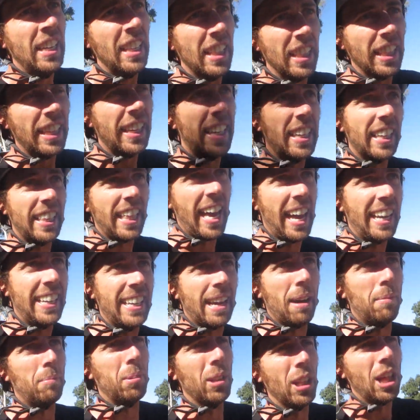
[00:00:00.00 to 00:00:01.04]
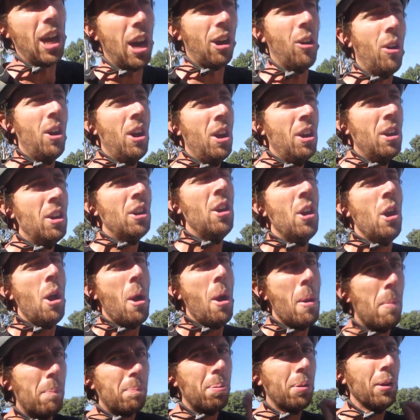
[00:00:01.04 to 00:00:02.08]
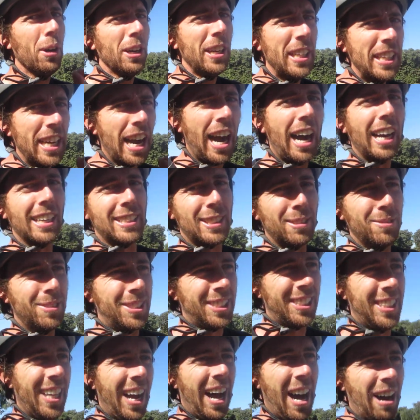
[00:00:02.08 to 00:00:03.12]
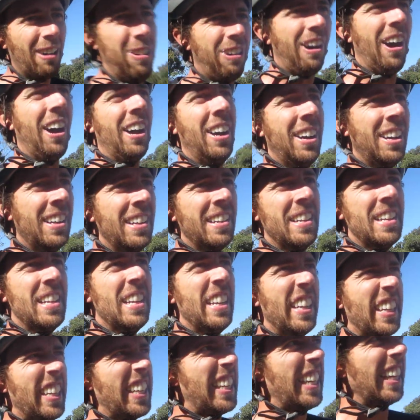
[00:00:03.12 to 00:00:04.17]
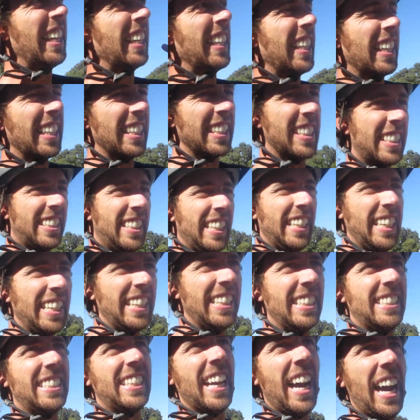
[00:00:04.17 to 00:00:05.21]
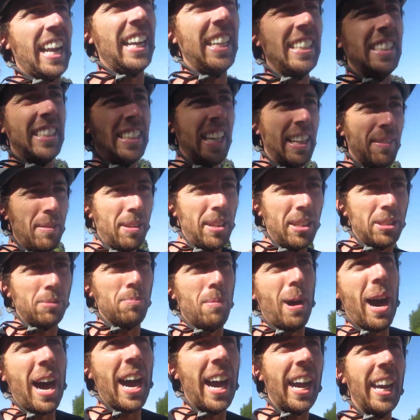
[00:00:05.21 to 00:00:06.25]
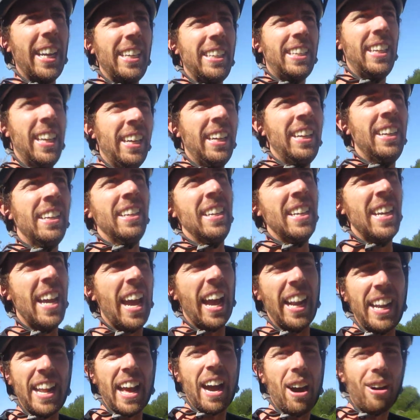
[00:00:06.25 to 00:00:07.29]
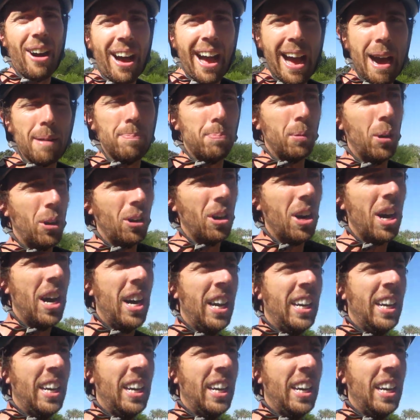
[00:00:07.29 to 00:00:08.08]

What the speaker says: link of that down below. Pretty awesome stuff. You get a little see inside his mind and how Apple